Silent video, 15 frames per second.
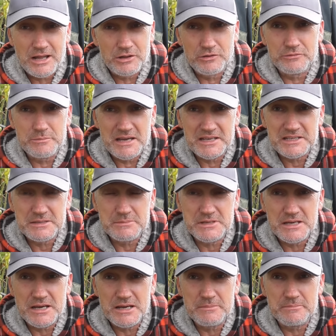I love making
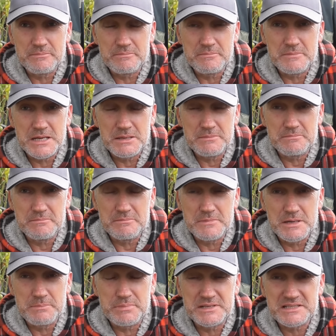me um, me
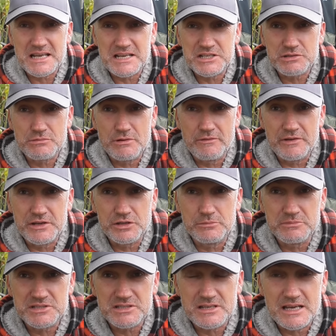me potato reveal
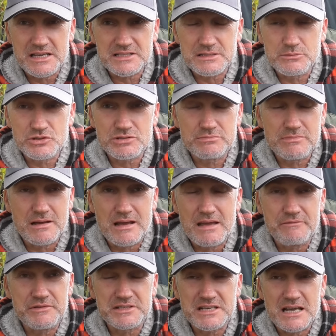mistakes. I must
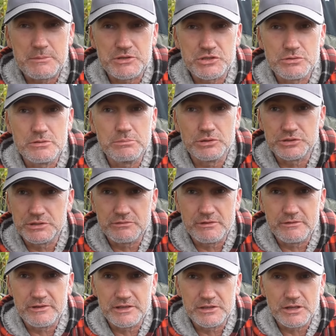every time I do a bloody
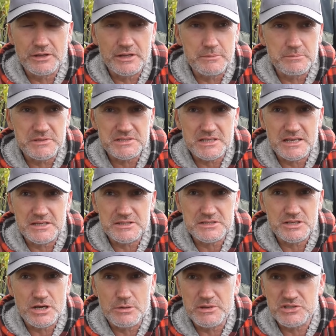reveal on them potatoes,
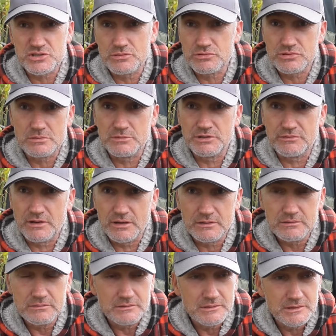I always do something
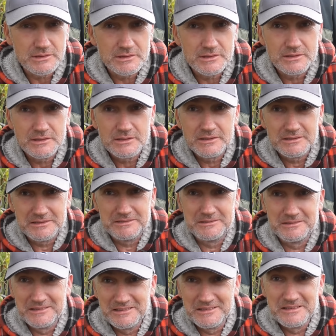wrong.
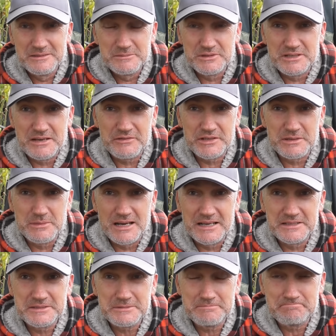But never the
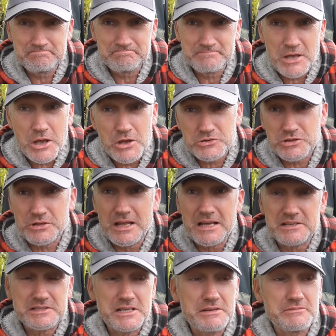mind. So
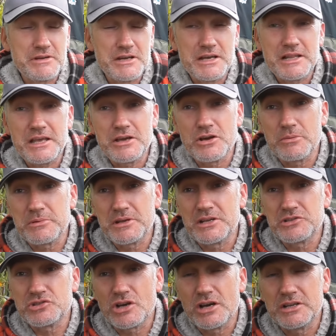that's it really. I hope you
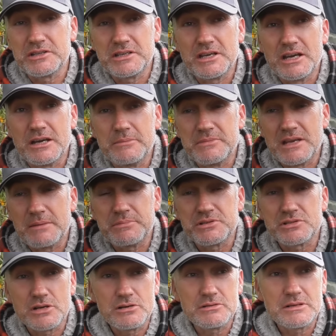enjoyed the um, the
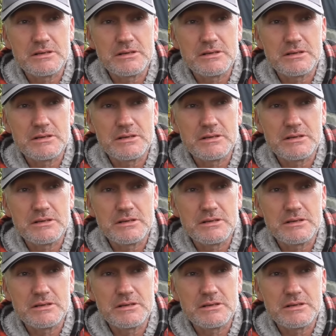episode.